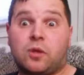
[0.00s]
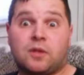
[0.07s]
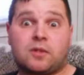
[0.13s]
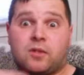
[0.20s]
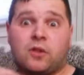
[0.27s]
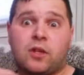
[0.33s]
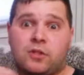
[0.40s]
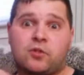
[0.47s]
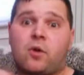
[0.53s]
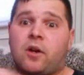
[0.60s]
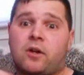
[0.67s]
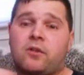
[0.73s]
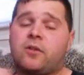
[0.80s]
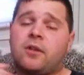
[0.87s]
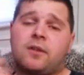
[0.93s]
was
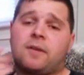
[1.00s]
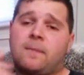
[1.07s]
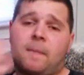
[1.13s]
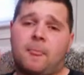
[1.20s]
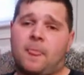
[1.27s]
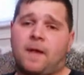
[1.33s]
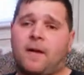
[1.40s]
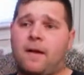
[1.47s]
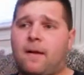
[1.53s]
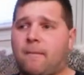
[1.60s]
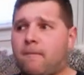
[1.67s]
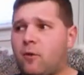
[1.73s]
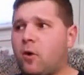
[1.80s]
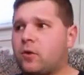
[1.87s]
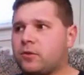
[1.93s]
electronically
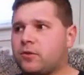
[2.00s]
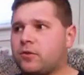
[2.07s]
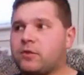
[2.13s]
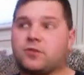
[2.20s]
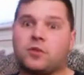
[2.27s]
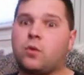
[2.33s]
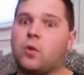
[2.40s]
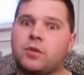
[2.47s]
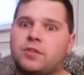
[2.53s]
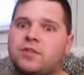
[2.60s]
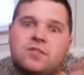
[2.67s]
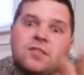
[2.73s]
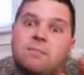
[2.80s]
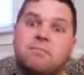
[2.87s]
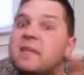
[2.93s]
altered, because of course
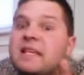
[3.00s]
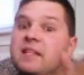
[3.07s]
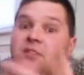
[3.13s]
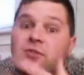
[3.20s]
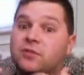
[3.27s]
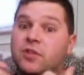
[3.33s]
he's the Beast.